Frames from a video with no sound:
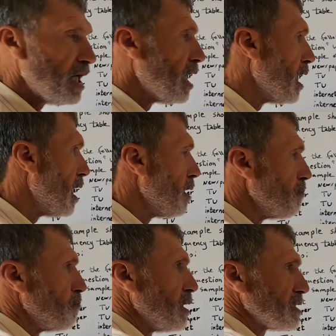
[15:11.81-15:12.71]

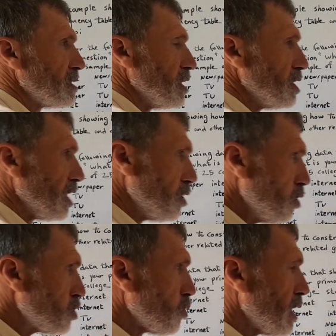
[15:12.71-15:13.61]
But the
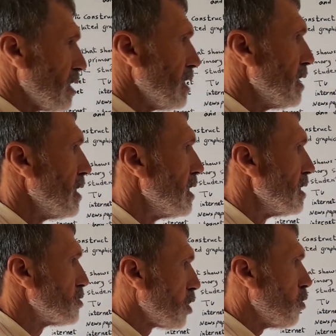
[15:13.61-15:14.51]
usual
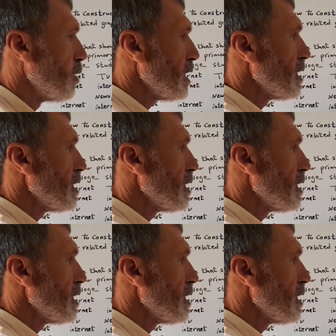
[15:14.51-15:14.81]
drawing